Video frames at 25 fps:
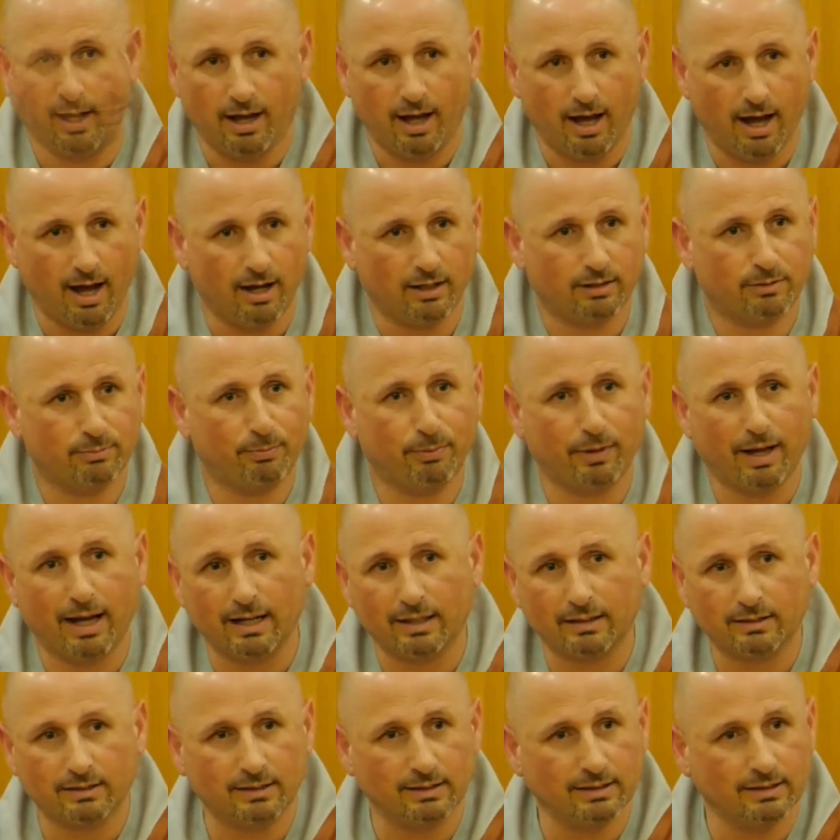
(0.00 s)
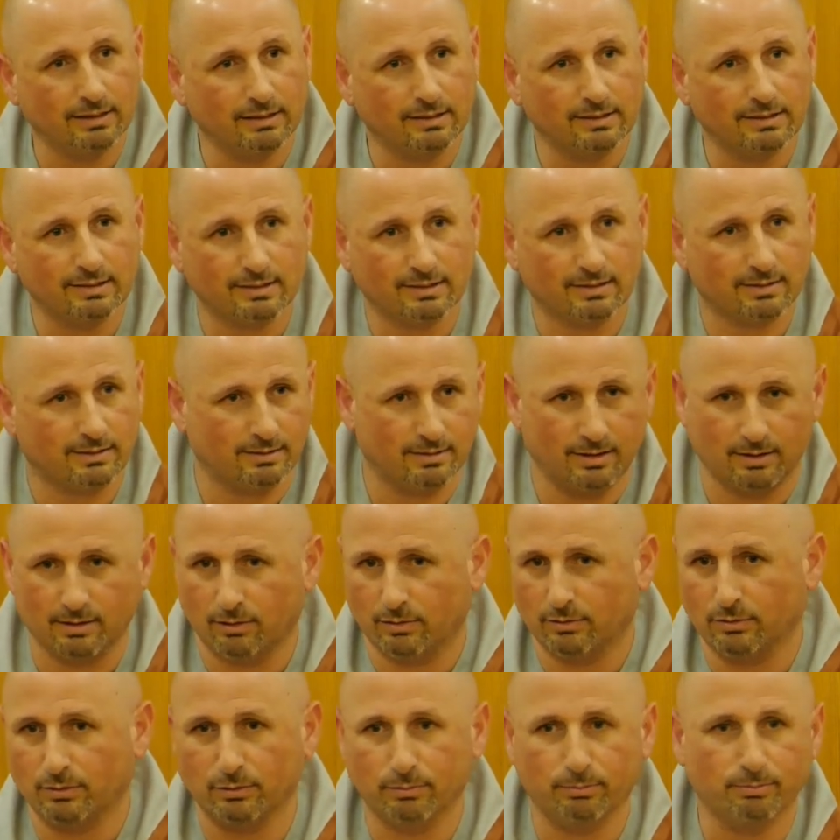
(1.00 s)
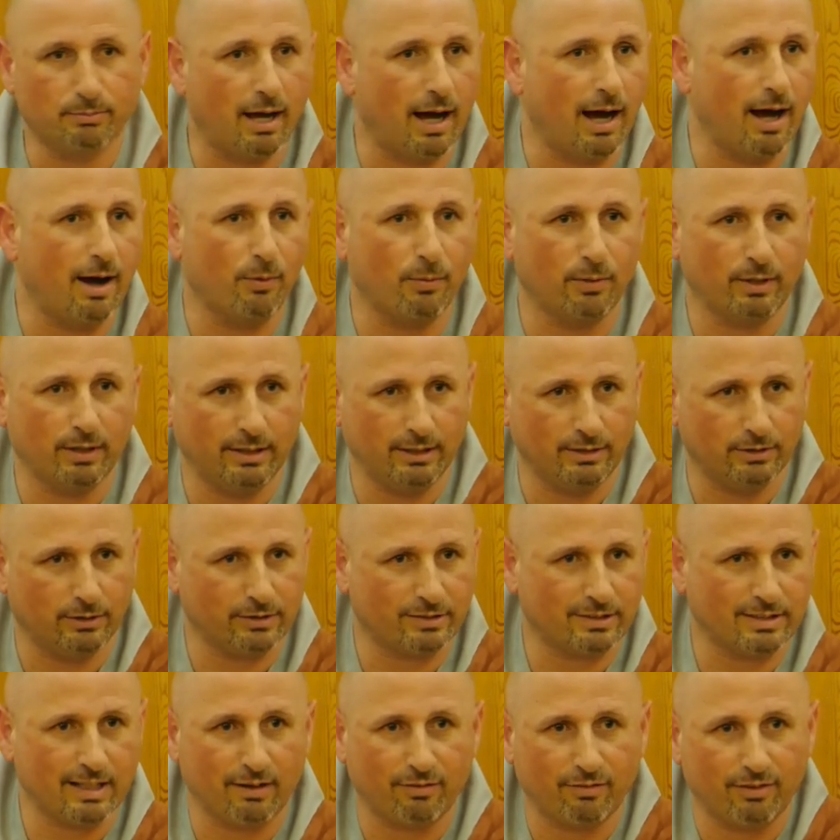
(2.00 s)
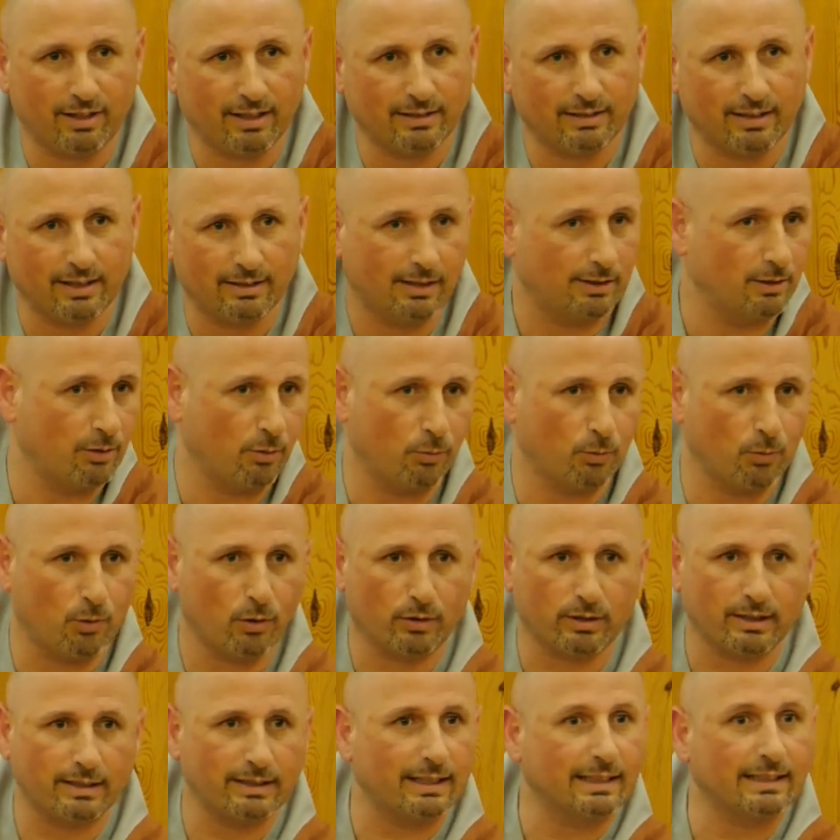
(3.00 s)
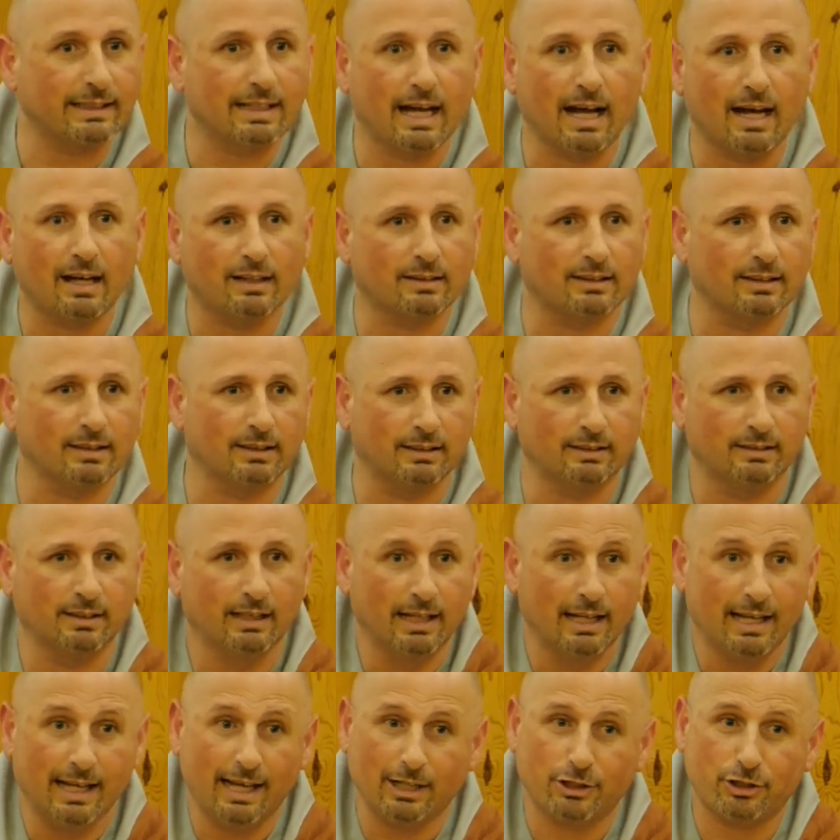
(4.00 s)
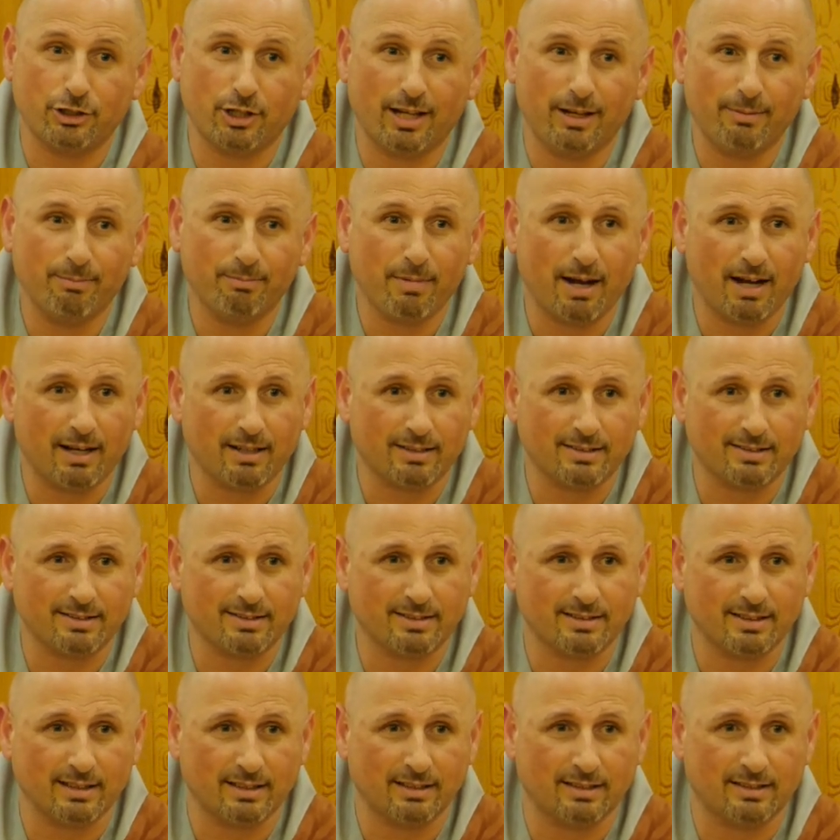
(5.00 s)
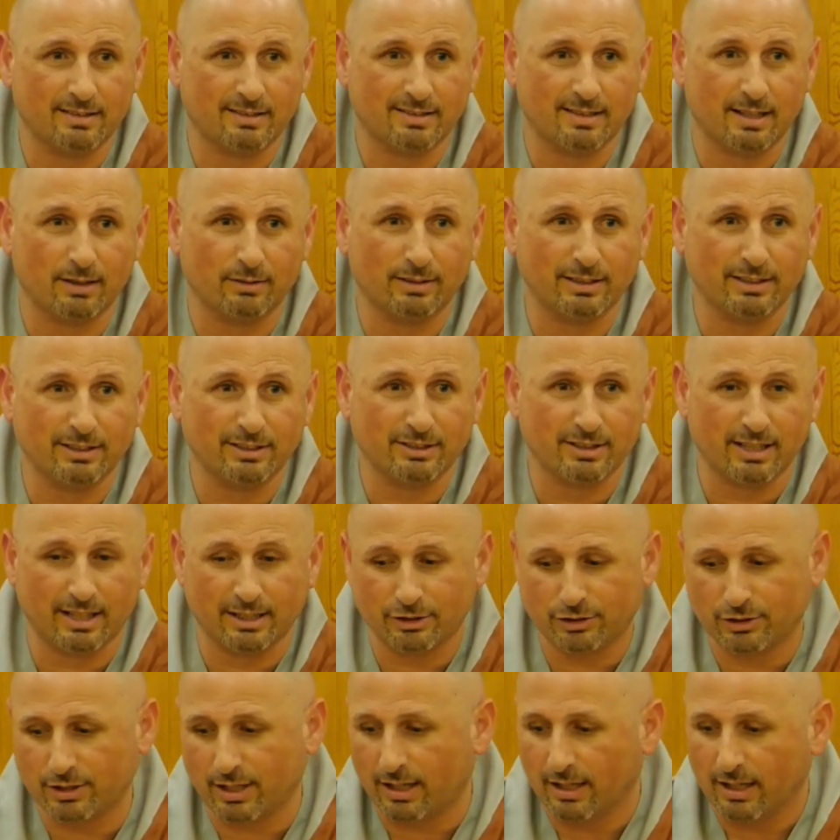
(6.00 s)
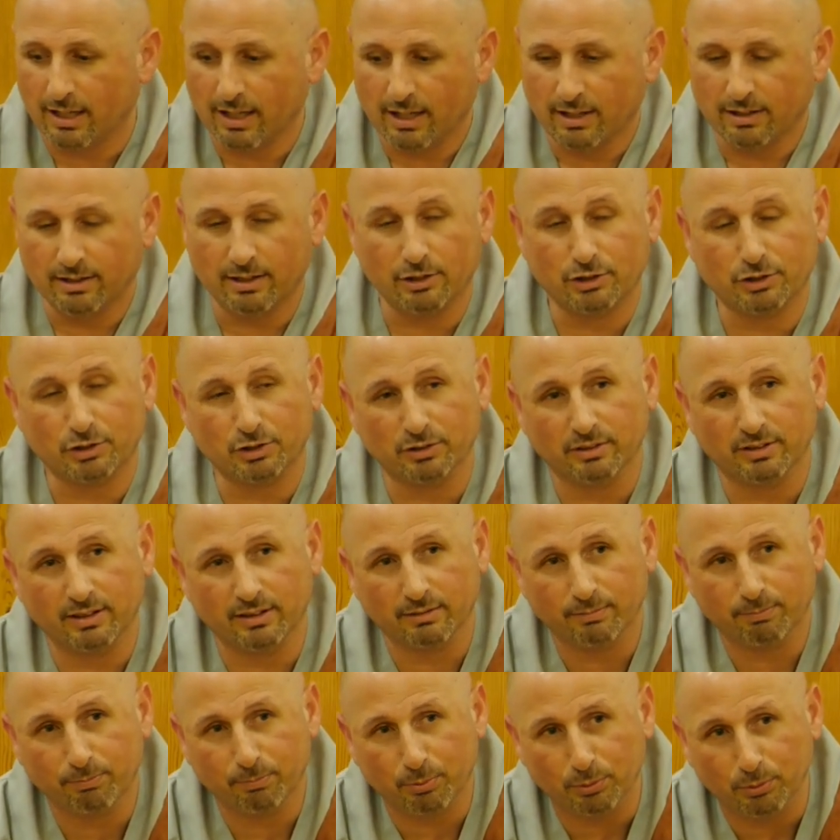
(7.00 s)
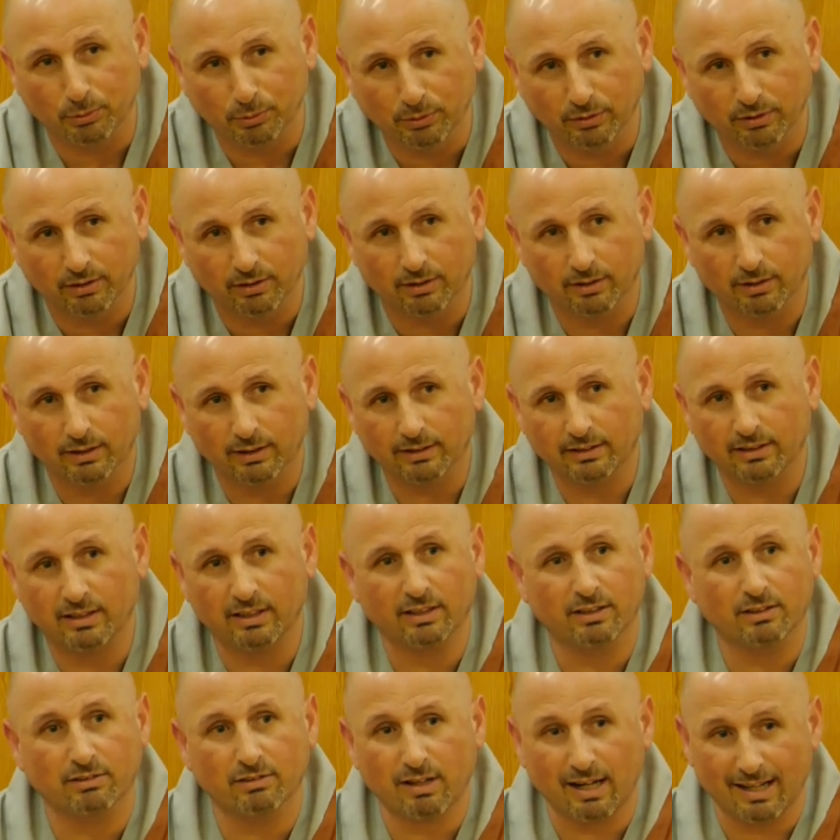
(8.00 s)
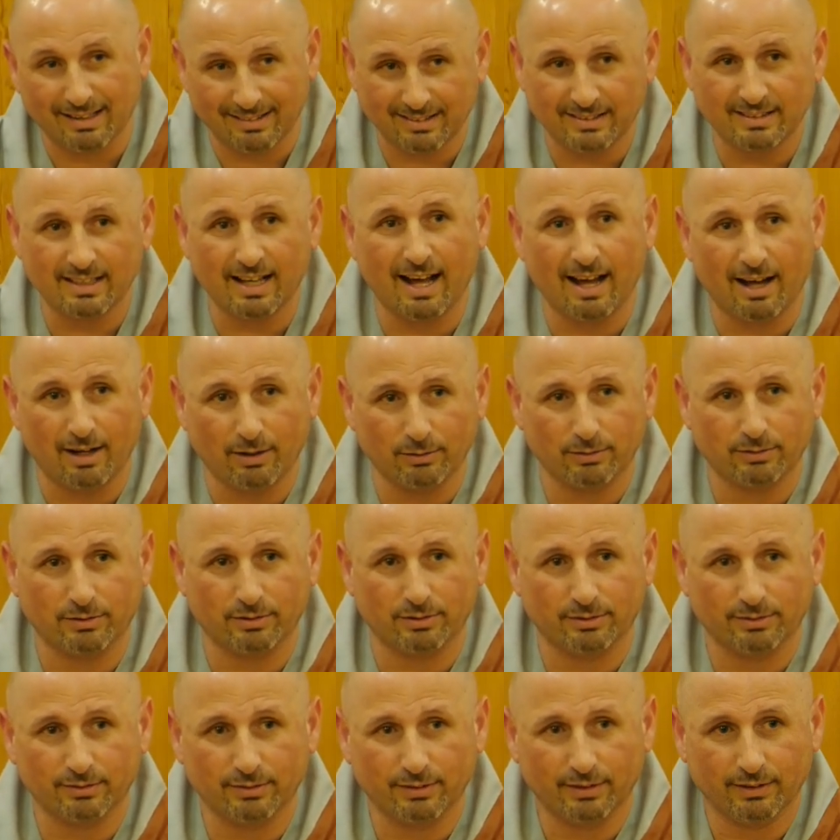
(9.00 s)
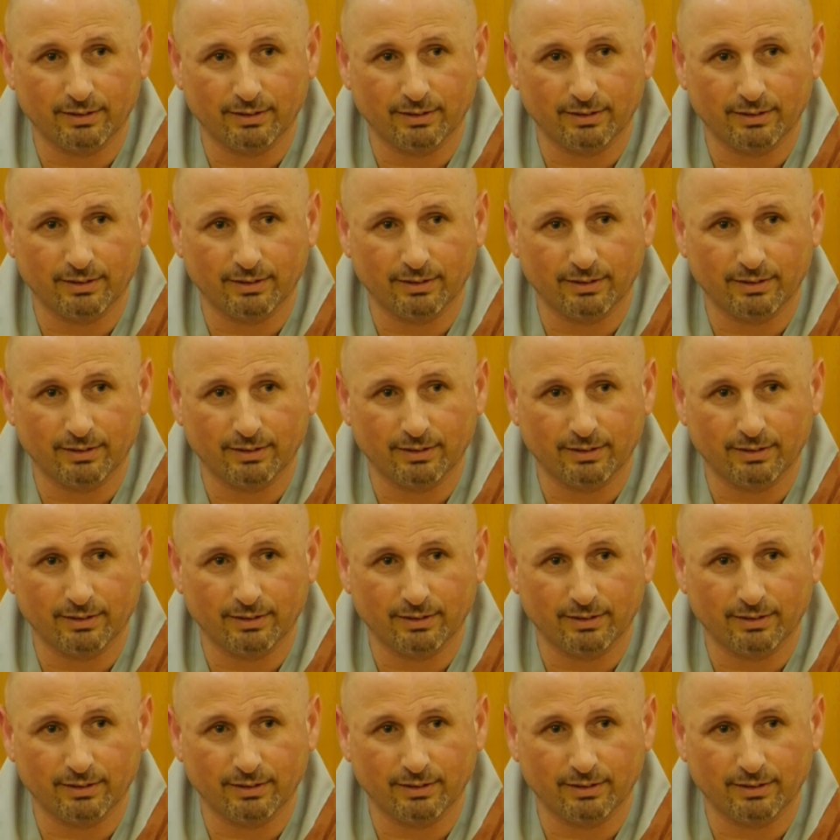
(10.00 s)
hard practice they don't do bowing or stuff like that they don't walk in the garden actually monks in southeast asia they shouldn't pull the grass out